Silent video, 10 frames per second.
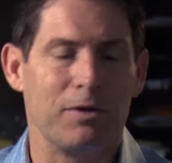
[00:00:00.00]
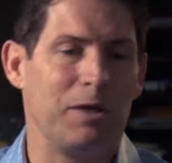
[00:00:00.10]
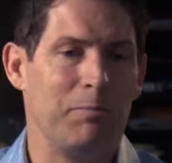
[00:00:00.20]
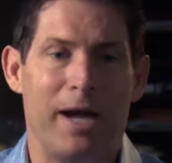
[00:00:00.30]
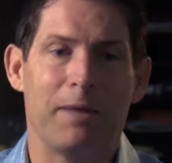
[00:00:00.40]

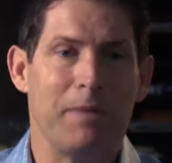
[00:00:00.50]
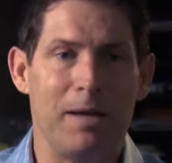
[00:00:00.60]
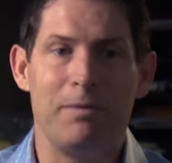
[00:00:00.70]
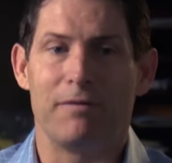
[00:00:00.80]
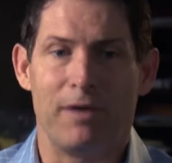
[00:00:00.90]
Looking back,
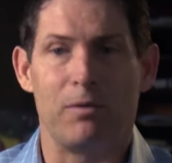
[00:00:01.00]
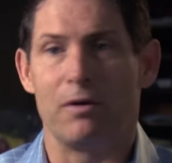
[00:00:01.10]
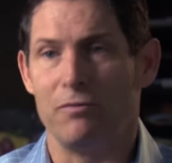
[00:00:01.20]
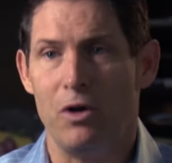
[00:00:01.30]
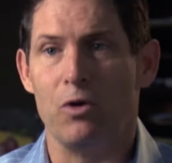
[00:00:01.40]
maybe if I would
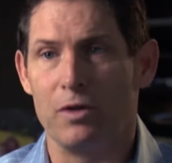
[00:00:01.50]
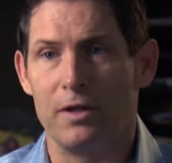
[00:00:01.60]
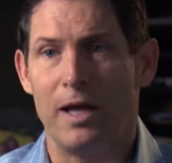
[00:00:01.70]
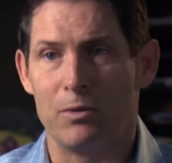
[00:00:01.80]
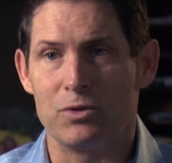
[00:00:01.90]
have known that
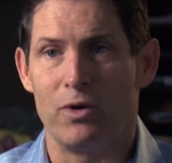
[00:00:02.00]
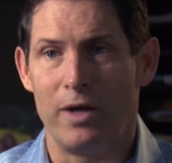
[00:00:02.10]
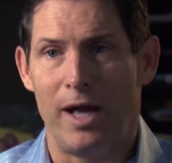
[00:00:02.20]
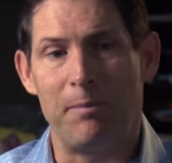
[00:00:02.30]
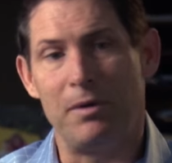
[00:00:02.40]
that was going
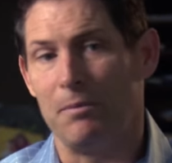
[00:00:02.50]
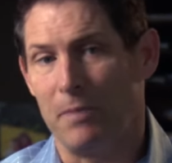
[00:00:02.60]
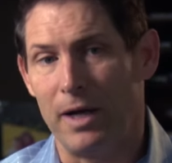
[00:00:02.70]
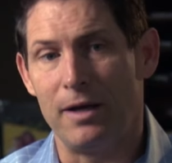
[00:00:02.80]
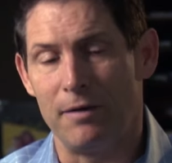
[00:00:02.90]
to happen, it
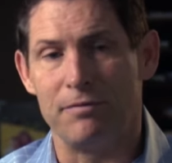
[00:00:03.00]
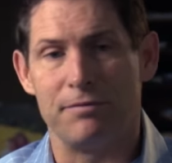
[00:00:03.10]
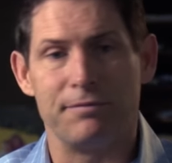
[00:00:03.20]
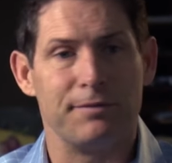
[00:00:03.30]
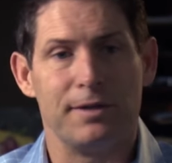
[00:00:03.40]
might have.
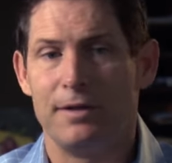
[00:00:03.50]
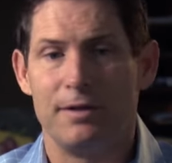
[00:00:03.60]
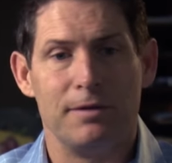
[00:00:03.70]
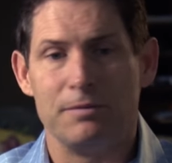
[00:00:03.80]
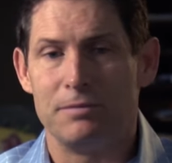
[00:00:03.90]

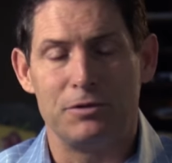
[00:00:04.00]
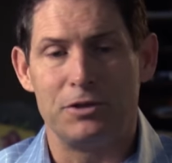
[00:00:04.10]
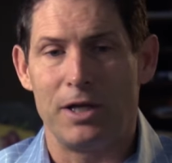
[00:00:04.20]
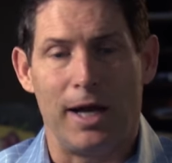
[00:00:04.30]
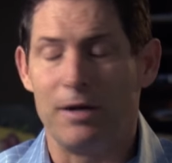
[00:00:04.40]

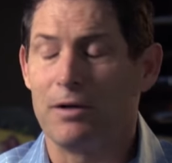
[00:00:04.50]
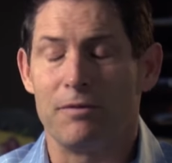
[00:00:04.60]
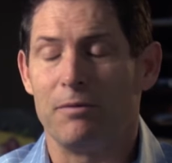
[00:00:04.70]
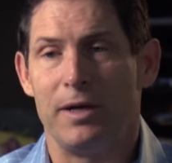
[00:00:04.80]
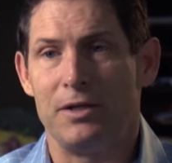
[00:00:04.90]
I don't know
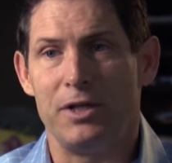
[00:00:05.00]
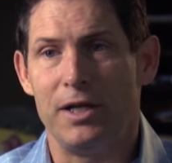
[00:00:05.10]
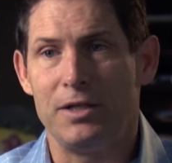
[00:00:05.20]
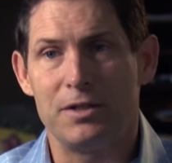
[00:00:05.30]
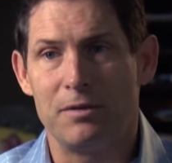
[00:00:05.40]
if I might have
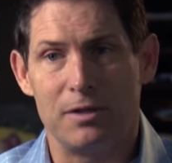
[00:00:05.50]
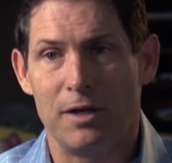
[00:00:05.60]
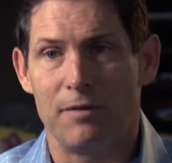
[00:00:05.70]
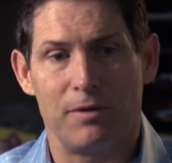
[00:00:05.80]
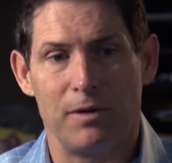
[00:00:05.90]
changed it
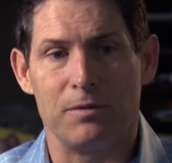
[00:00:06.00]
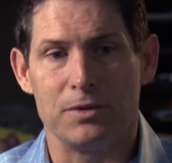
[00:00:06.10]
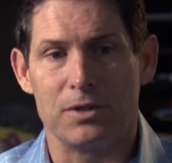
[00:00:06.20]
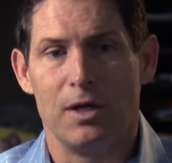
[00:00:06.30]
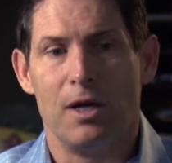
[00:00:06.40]
enough. It
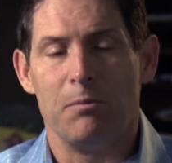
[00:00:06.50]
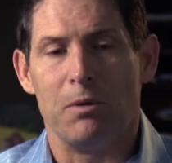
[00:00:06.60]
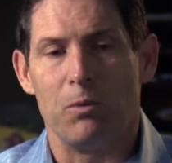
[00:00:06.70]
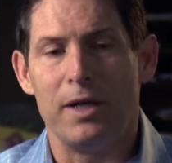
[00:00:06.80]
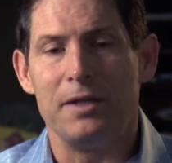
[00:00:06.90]
was,
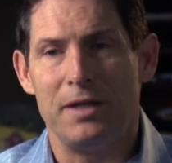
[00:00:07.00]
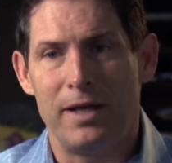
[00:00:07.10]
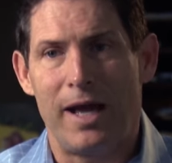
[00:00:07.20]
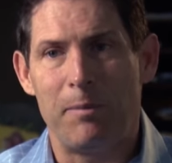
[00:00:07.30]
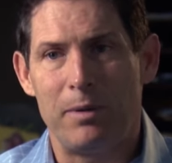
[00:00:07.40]
but when it did
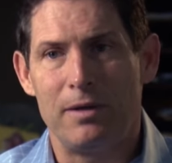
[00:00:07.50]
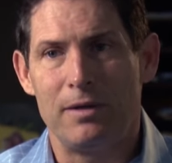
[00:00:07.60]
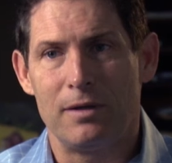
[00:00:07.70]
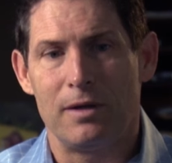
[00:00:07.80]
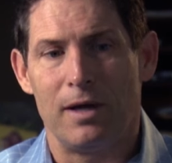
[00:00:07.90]

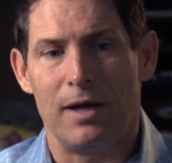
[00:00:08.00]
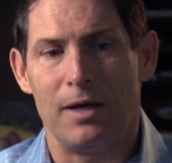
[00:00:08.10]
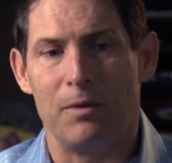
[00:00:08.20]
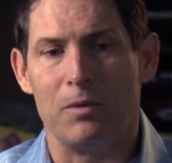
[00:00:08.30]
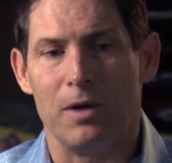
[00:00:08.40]
happen,
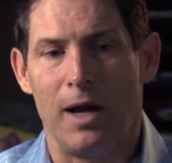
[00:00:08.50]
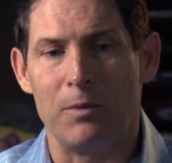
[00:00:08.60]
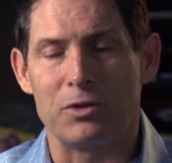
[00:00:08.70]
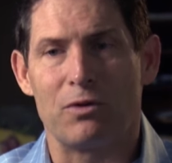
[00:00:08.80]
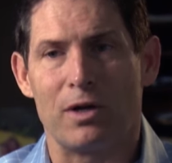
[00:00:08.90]
it w- I
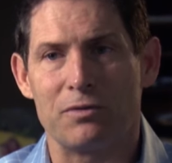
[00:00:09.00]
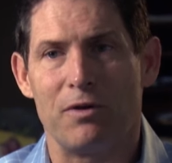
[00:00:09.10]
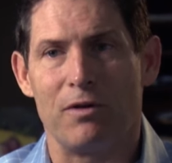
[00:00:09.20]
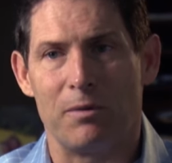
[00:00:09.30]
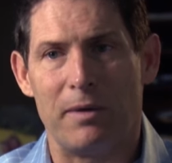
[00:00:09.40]
was
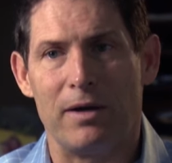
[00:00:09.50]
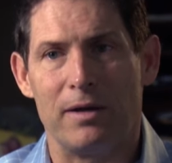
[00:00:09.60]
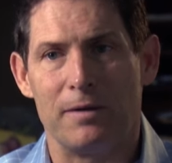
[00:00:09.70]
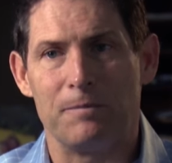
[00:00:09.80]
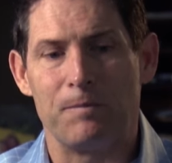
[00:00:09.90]
crestfallen about it.